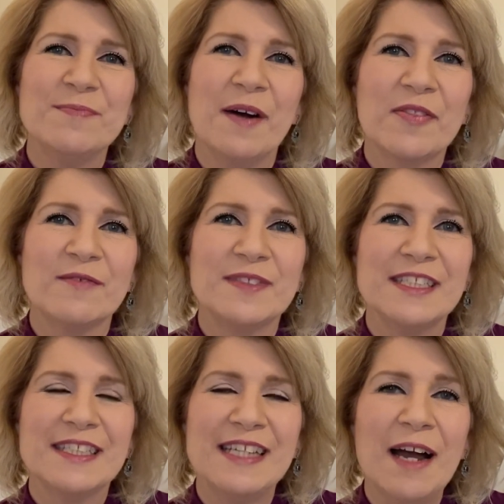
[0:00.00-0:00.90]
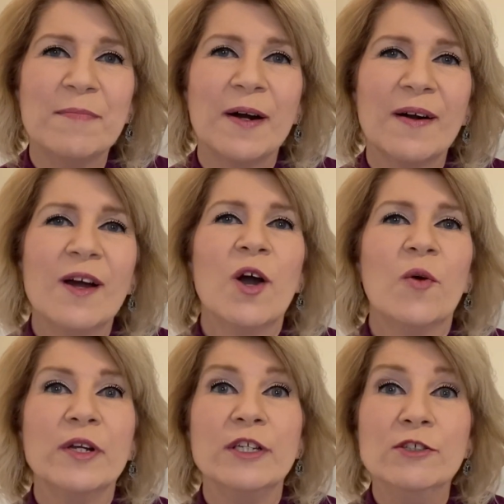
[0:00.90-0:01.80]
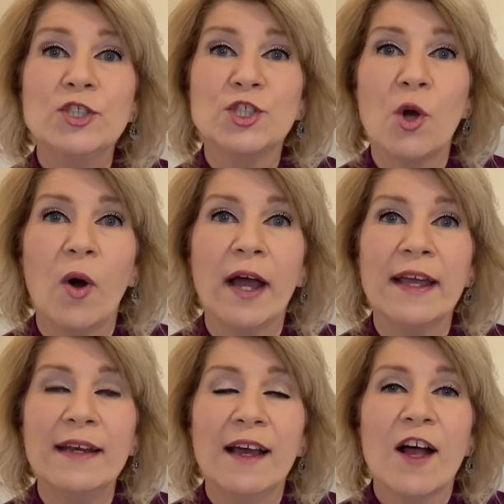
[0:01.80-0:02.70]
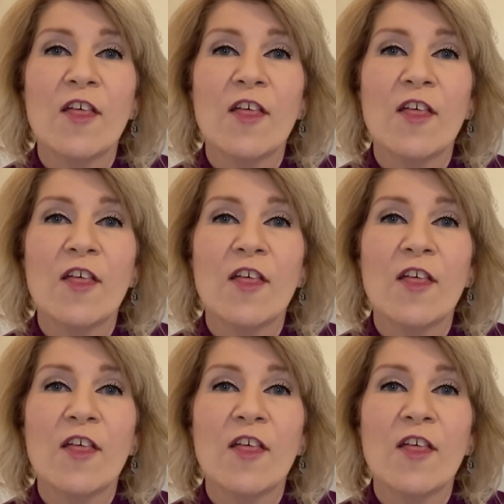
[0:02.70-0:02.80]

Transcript: month of December when you join